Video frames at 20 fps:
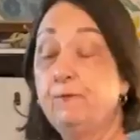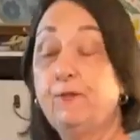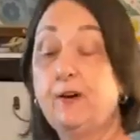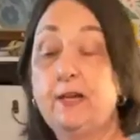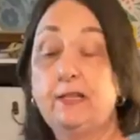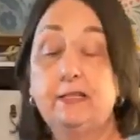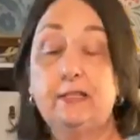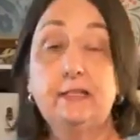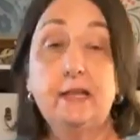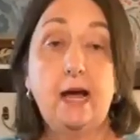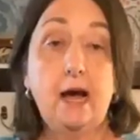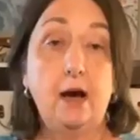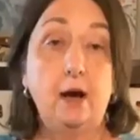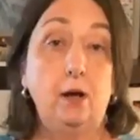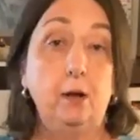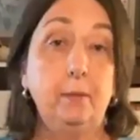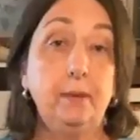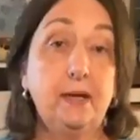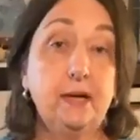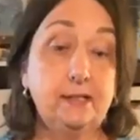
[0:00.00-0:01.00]
my fuzz
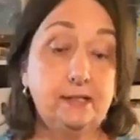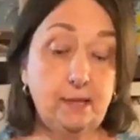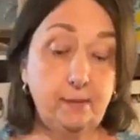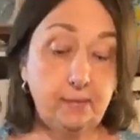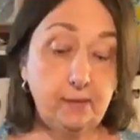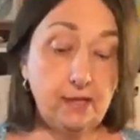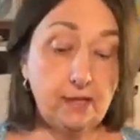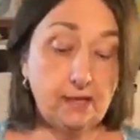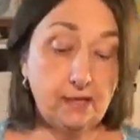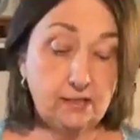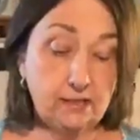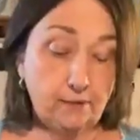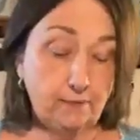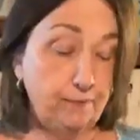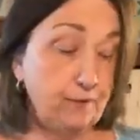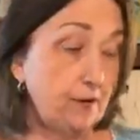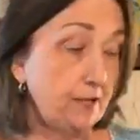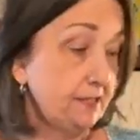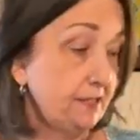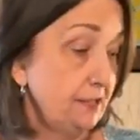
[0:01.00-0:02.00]
towel because I'm going to need
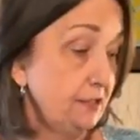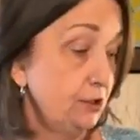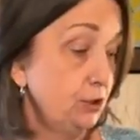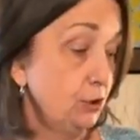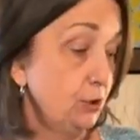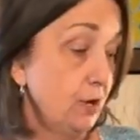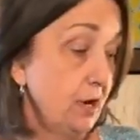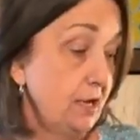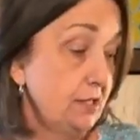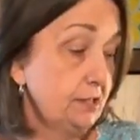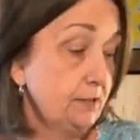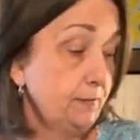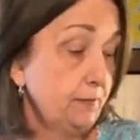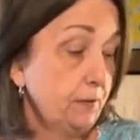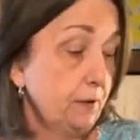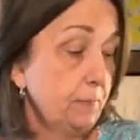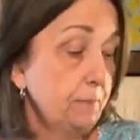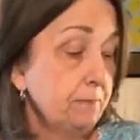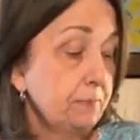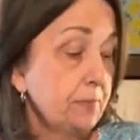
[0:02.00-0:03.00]
to fuzz this
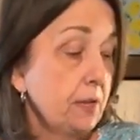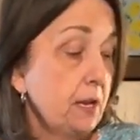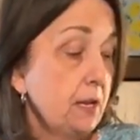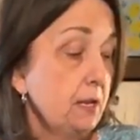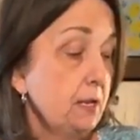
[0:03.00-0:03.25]
transfer.